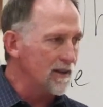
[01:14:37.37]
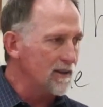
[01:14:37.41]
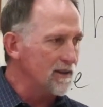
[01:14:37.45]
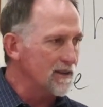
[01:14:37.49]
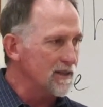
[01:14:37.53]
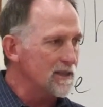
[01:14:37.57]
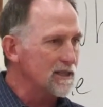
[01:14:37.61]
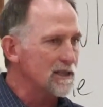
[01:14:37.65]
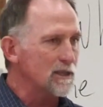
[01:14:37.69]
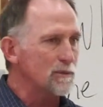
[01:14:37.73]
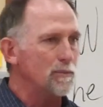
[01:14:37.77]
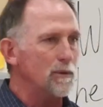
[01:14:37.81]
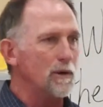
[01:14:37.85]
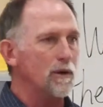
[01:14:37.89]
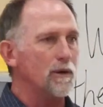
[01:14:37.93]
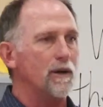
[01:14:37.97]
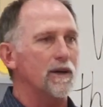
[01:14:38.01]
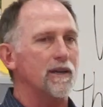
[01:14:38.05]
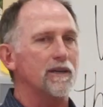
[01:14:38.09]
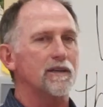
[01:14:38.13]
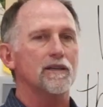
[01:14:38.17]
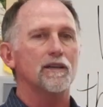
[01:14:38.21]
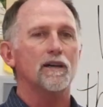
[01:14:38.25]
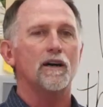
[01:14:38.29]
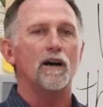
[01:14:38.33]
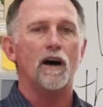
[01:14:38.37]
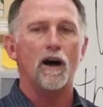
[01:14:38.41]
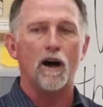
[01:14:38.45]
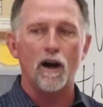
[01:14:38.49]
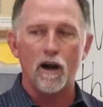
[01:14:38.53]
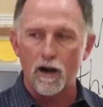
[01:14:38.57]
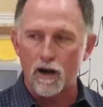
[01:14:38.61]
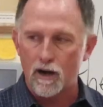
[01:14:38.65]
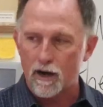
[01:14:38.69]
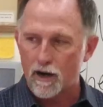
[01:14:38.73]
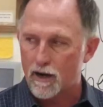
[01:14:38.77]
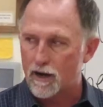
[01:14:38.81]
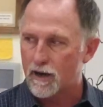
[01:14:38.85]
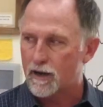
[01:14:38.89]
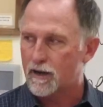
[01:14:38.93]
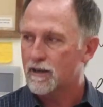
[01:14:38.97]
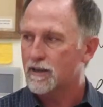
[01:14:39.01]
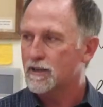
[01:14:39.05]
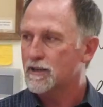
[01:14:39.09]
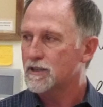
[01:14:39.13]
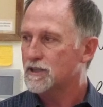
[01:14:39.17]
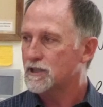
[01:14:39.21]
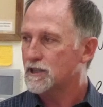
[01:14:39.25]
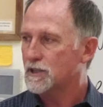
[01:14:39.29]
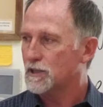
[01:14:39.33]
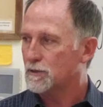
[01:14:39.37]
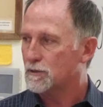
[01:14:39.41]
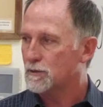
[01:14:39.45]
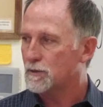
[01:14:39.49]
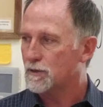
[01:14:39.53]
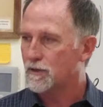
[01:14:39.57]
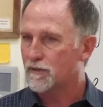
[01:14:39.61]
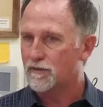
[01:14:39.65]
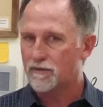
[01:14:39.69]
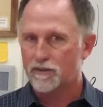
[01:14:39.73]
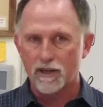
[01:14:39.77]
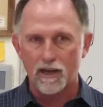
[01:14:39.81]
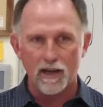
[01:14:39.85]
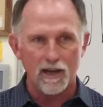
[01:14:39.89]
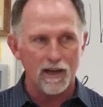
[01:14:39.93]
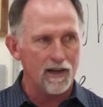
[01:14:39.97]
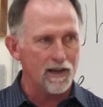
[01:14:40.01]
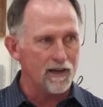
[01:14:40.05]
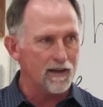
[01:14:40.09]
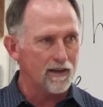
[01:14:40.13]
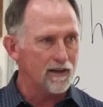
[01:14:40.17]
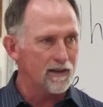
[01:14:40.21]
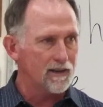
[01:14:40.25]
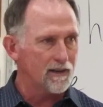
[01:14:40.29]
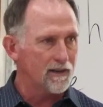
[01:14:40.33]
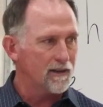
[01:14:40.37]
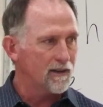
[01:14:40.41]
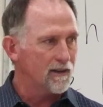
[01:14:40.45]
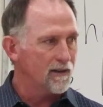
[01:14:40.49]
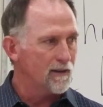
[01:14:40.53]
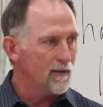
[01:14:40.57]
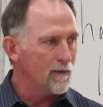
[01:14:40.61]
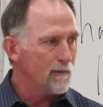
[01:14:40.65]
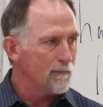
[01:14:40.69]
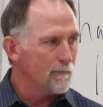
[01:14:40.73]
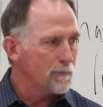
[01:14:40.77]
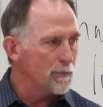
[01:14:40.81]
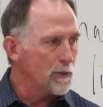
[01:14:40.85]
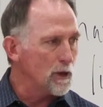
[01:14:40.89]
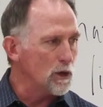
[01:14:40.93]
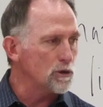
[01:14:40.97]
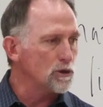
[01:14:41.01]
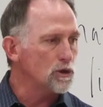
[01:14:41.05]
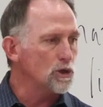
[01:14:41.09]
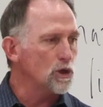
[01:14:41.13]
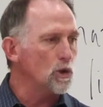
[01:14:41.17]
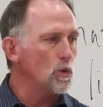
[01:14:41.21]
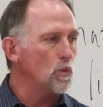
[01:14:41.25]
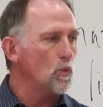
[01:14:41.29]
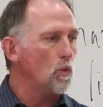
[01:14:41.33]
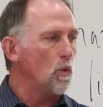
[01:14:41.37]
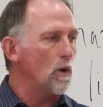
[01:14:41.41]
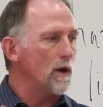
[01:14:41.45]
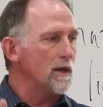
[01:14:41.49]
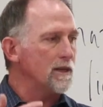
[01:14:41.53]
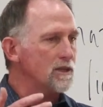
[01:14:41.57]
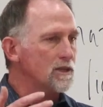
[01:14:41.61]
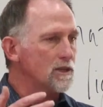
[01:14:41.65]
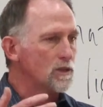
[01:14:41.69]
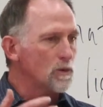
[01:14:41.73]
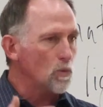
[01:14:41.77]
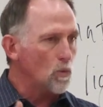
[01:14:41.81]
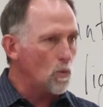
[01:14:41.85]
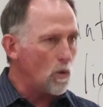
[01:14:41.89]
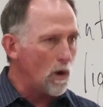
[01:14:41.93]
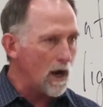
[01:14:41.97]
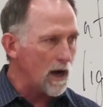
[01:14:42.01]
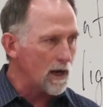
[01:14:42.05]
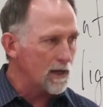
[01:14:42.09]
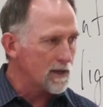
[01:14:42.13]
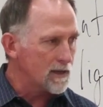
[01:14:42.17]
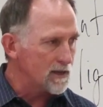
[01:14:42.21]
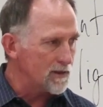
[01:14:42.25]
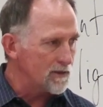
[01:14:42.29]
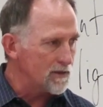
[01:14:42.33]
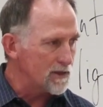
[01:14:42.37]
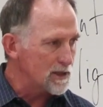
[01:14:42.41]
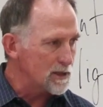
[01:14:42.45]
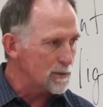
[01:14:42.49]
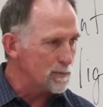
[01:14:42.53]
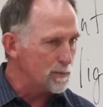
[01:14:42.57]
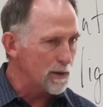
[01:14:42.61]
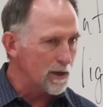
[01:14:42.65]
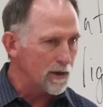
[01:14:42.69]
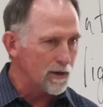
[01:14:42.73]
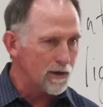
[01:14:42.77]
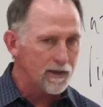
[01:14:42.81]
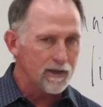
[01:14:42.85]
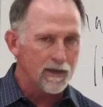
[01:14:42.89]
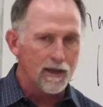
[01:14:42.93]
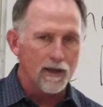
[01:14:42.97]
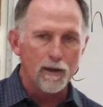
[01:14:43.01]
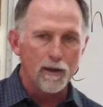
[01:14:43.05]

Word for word: in the Spirit are children of God. Those who once walked in the Spirit